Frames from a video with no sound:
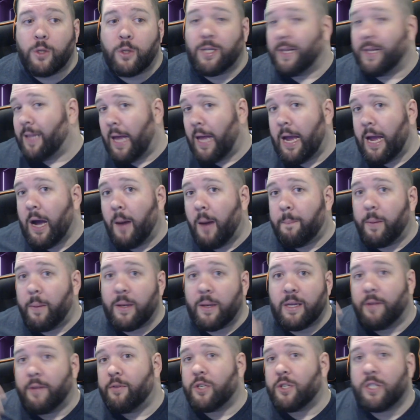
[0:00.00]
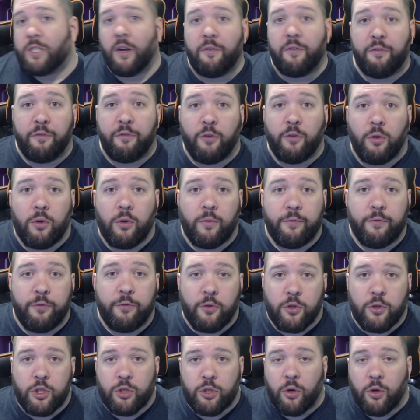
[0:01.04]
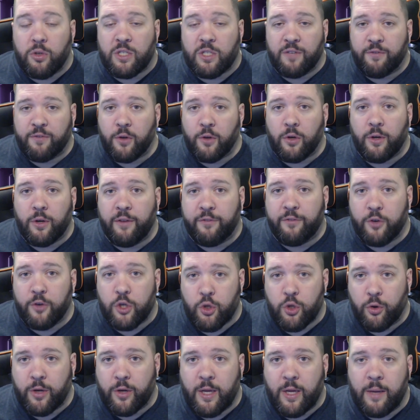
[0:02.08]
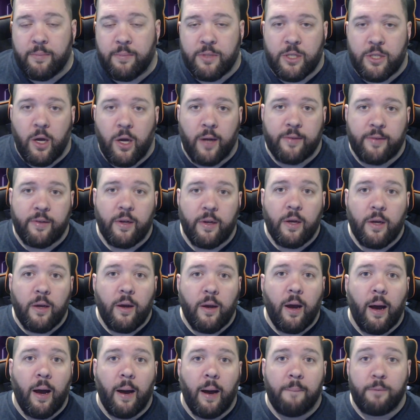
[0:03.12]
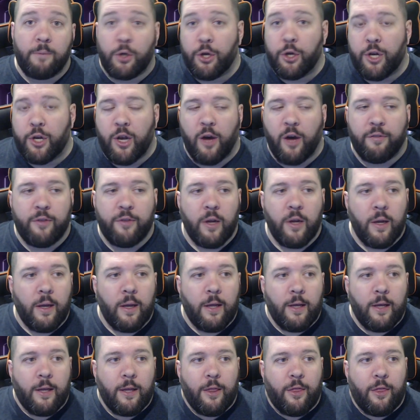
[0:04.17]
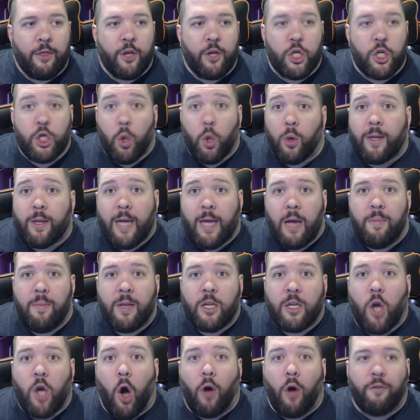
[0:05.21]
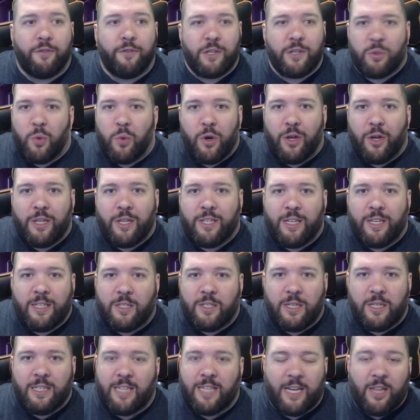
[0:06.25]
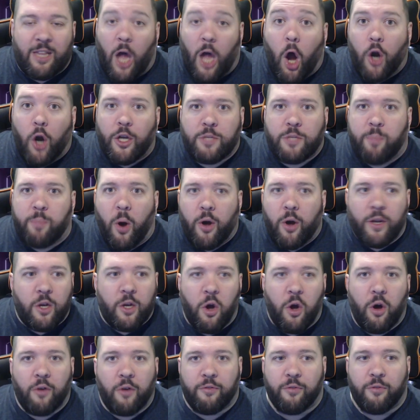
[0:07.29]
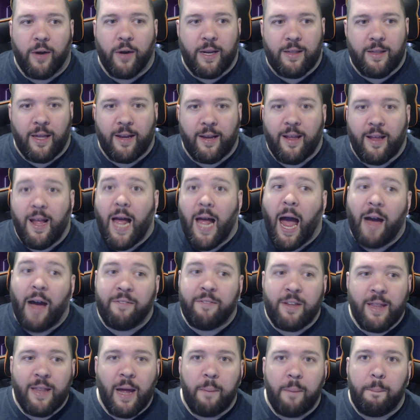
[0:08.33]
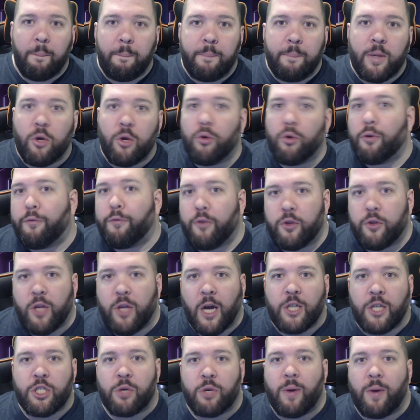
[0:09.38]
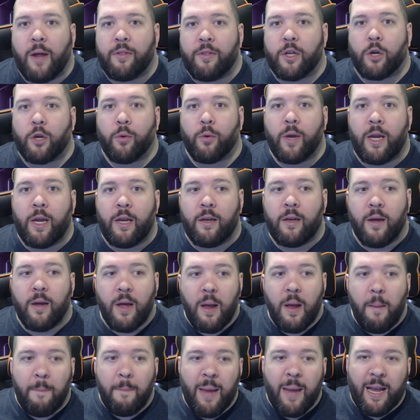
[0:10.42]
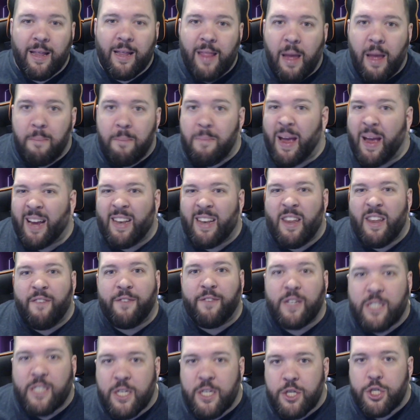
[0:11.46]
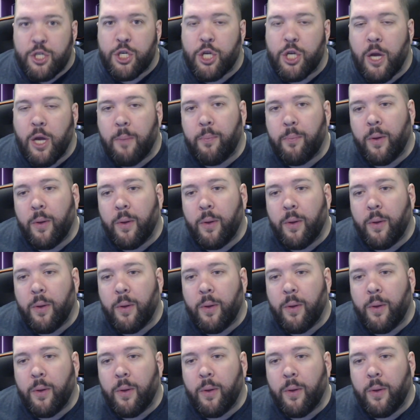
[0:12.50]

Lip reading: lay up and give yourself full strokes if your short game's not good enough. The short game in golf is like the hardest part in golf, right? Like having that beautiful touch around the green, making that magnificent chip.